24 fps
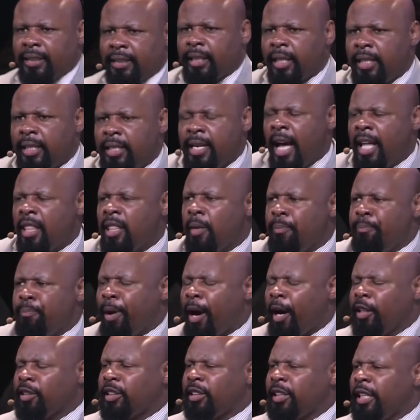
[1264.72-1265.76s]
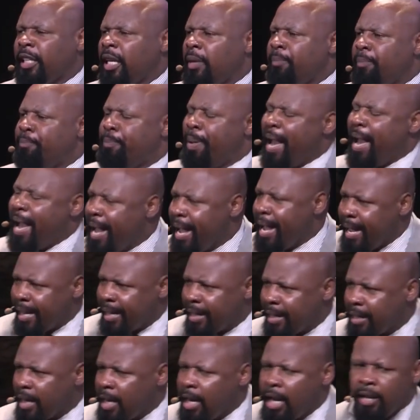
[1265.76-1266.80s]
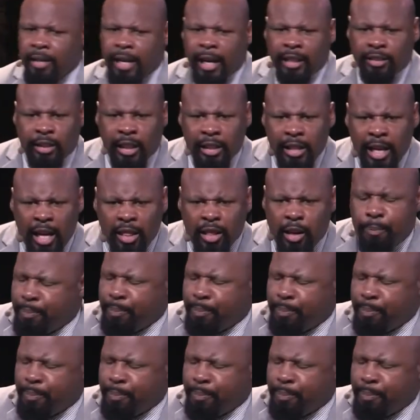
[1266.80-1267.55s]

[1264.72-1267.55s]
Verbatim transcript: it's another person in pain, there's another